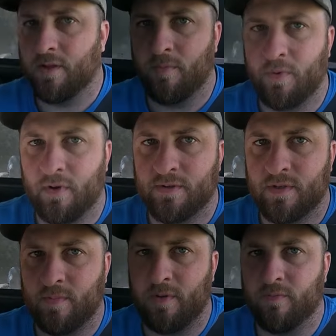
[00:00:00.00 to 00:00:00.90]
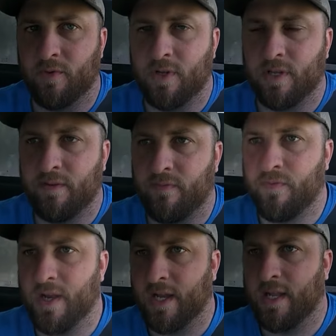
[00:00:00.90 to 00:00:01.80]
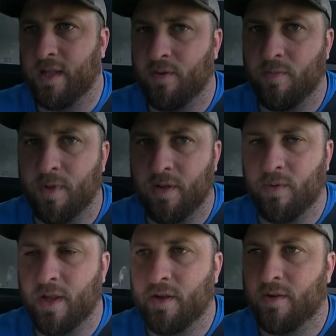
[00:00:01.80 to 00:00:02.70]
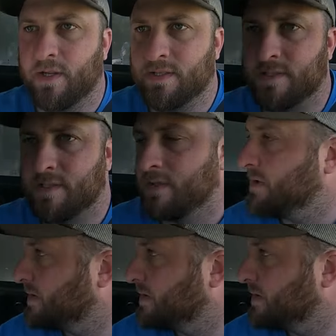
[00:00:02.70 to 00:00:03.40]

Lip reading: GoPros have been really finicky on me, whether it's